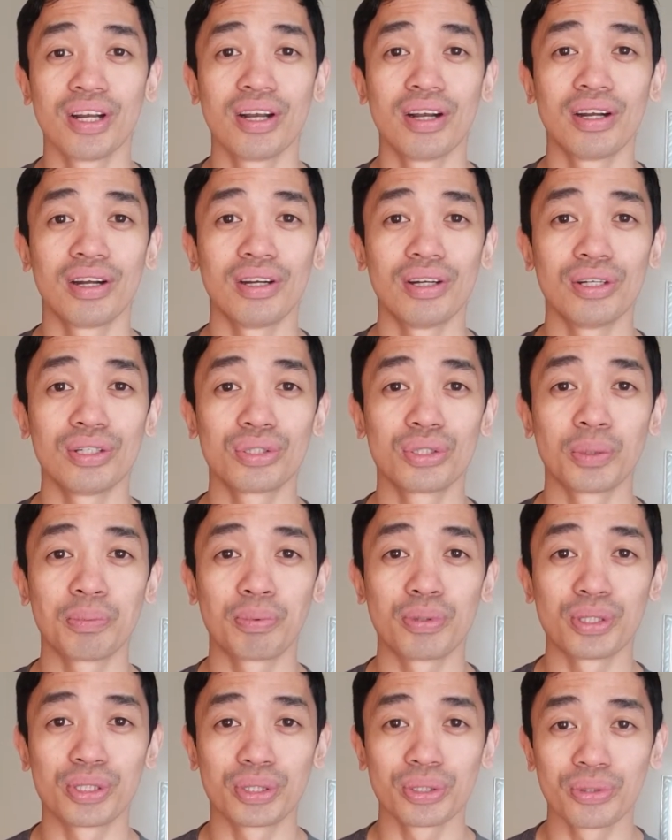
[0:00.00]
her to
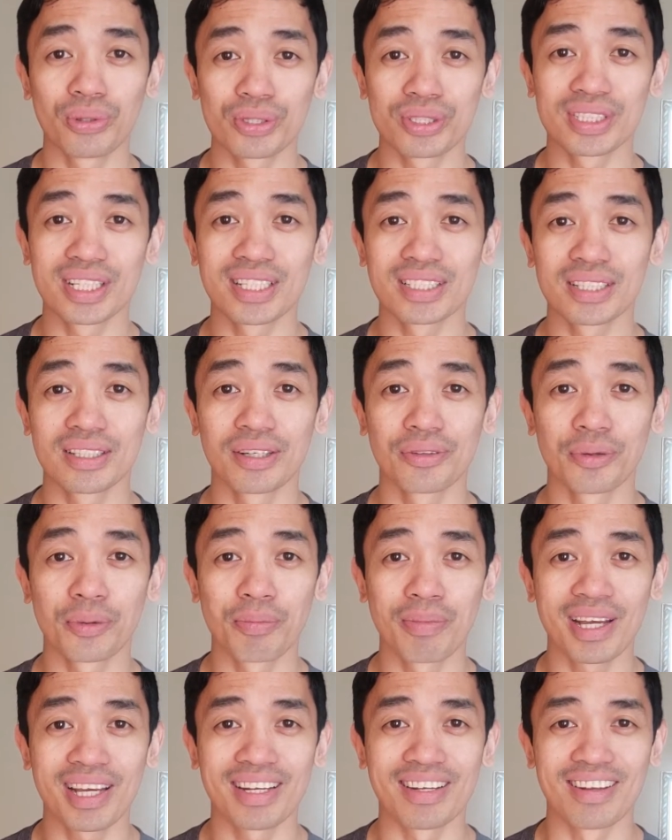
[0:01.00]
pursue those things in other
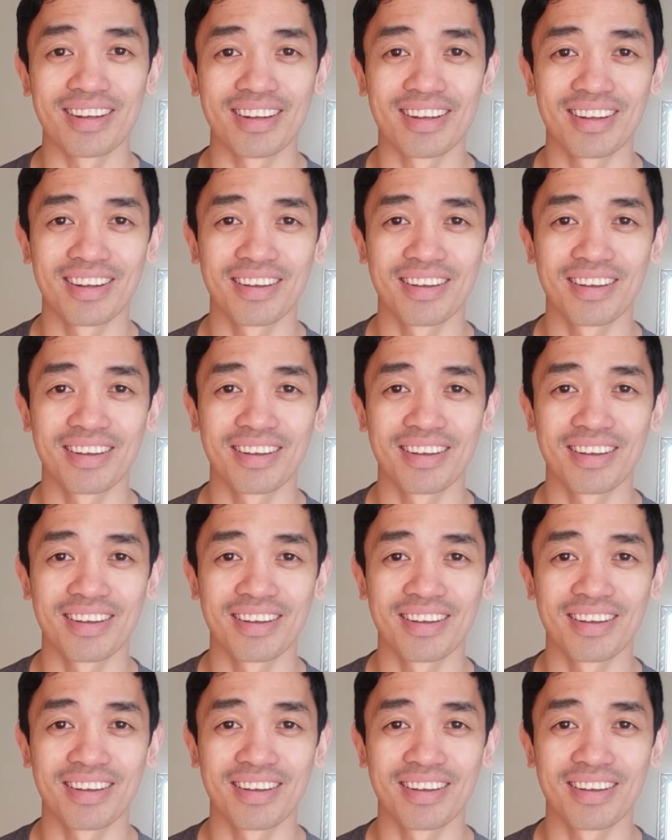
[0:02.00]
men.